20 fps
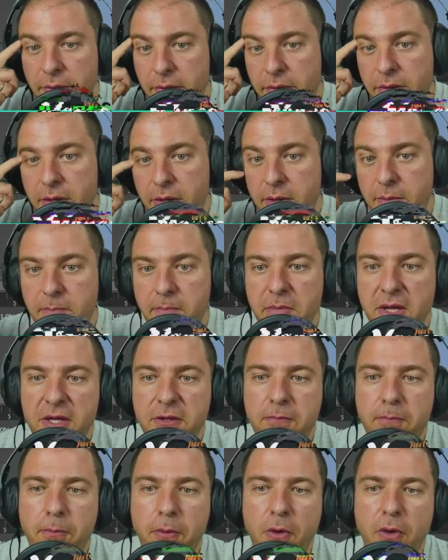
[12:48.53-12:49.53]
the
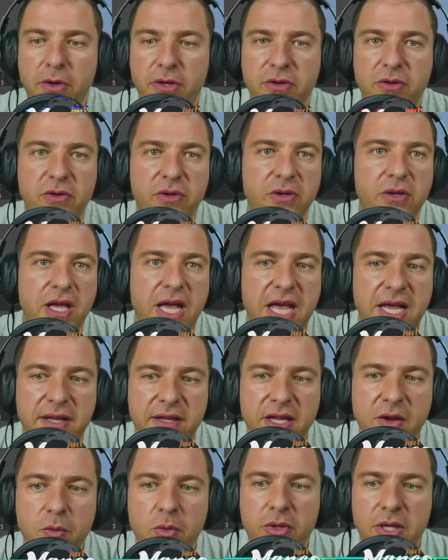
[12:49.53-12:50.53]
midpoint
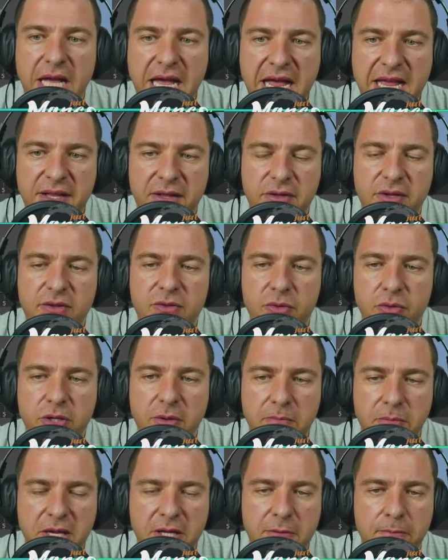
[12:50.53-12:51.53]
and they will end into
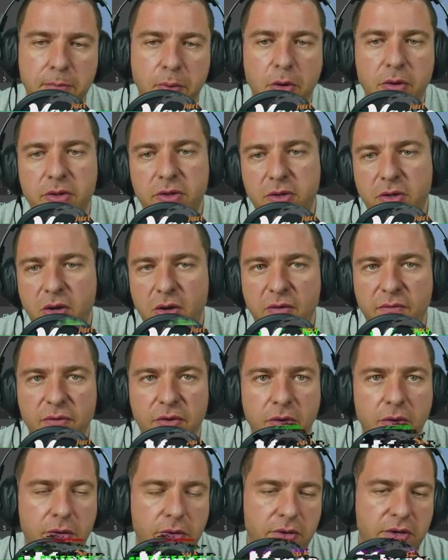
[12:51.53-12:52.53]
the midpoint of
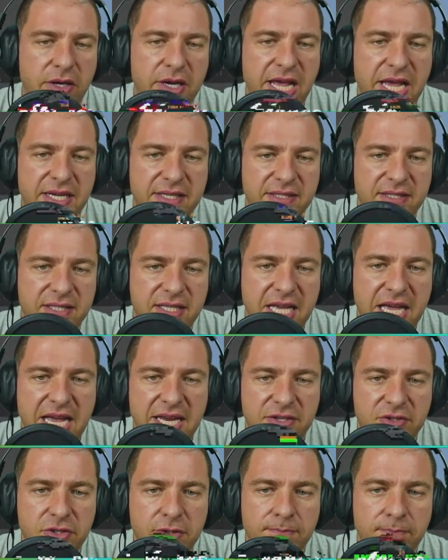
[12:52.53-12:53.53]
your next
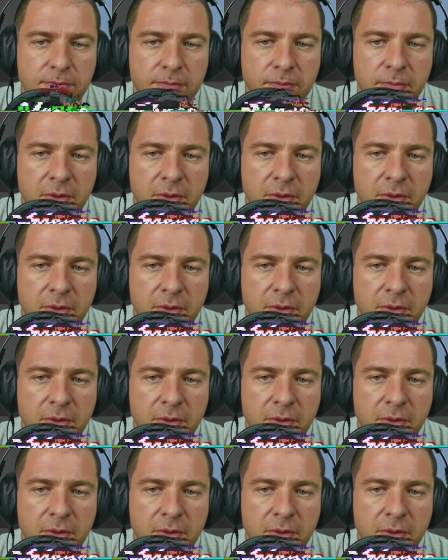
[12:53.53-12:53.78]
edge.